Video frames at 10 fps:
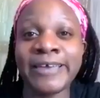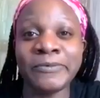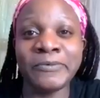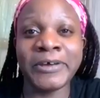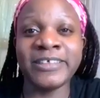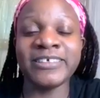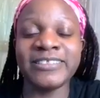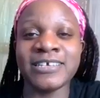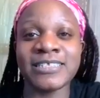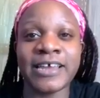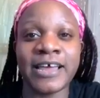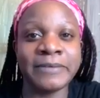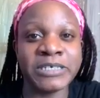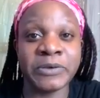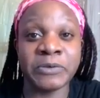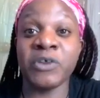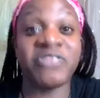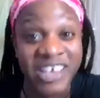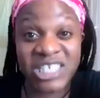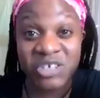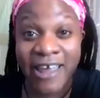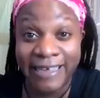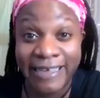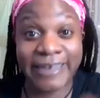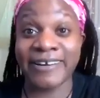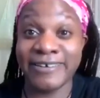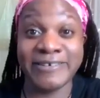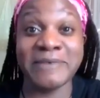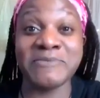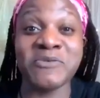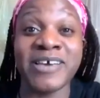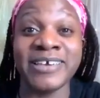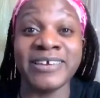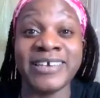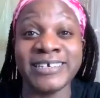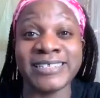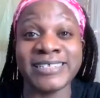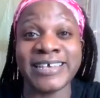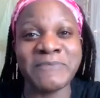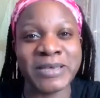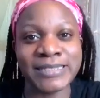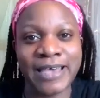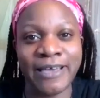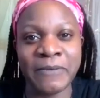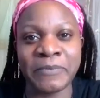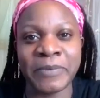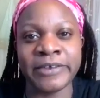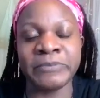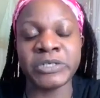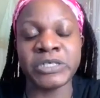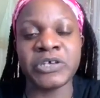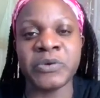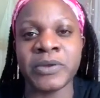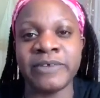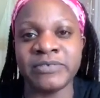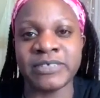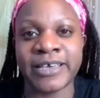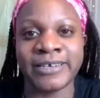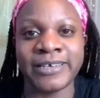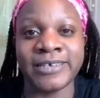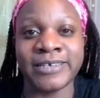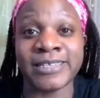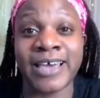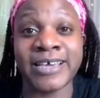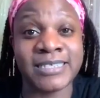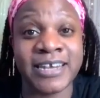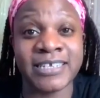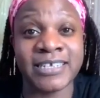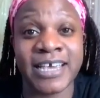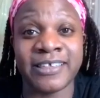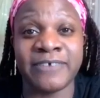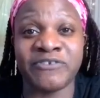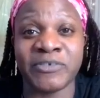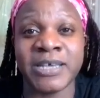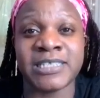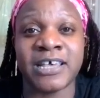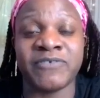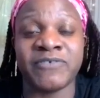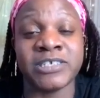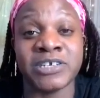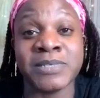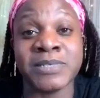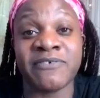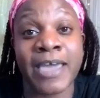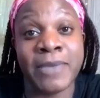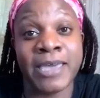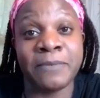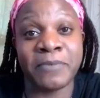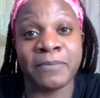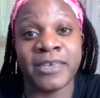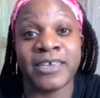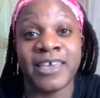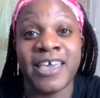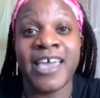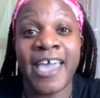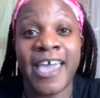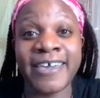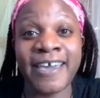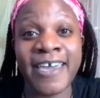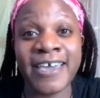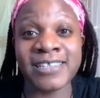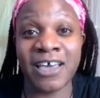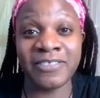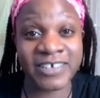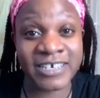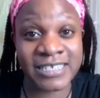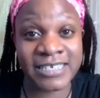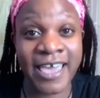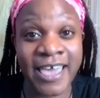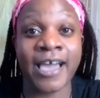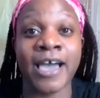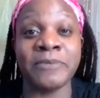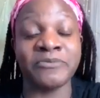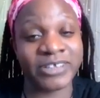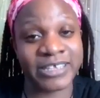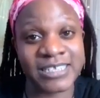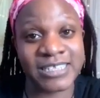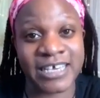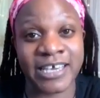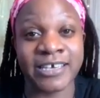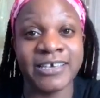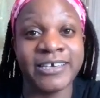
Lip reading: one of the things that I'm doing, well, this right here, number one, is an immense help. But number two, what I've done is I set a deadline for myself in terms of I made it public. Hey guys, on this day, I'm releasing.